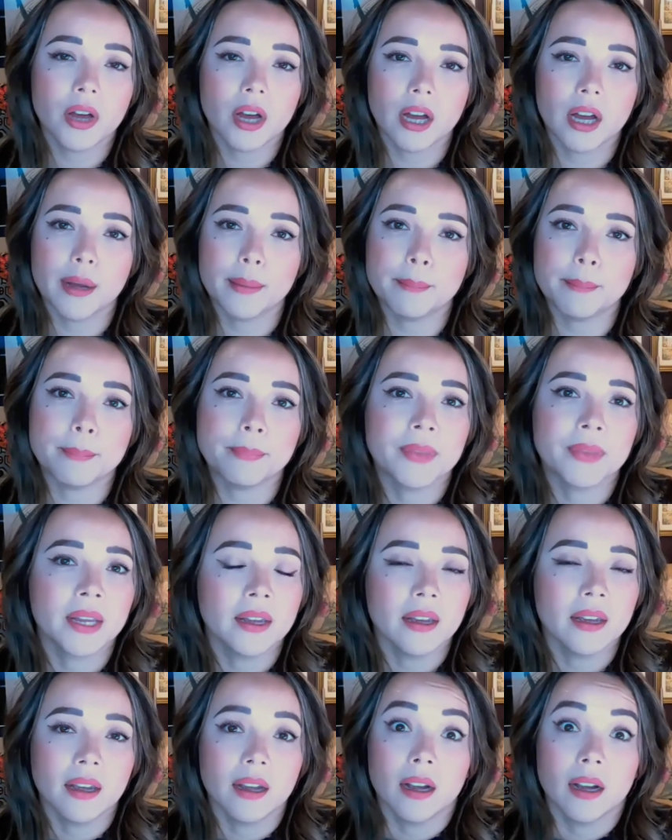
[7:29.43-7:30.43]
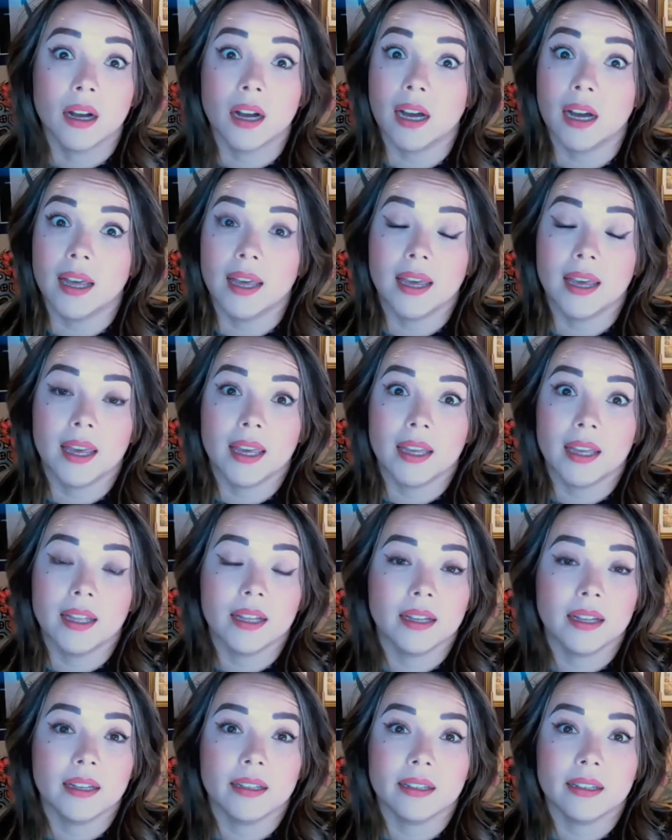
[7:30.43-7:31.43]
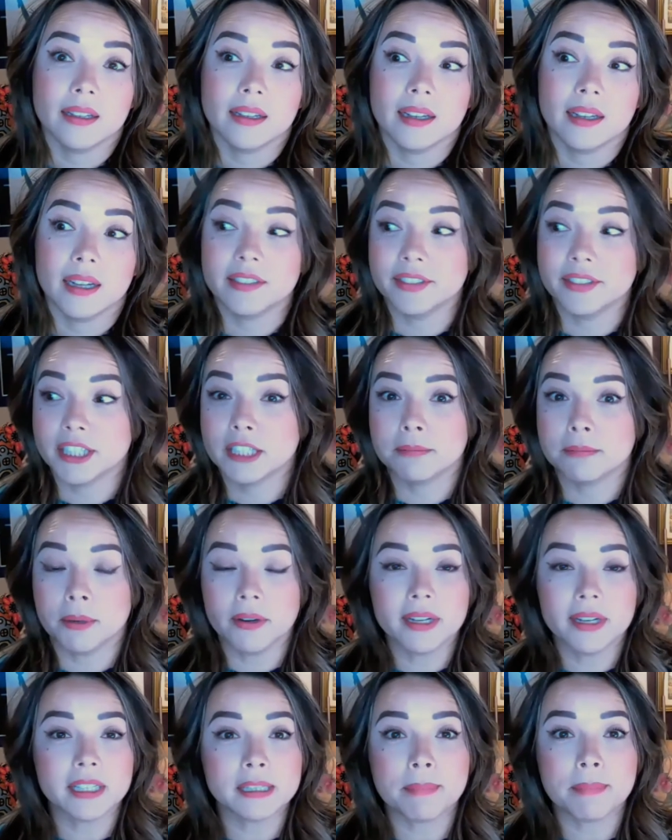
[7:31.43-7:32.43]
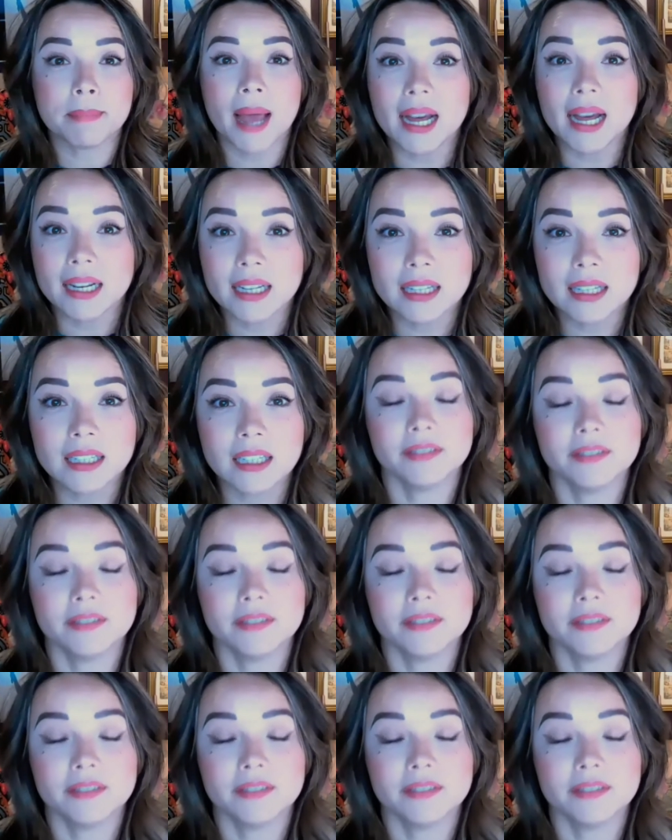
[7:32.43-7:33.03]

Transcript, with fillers: Um, I have experienced panic.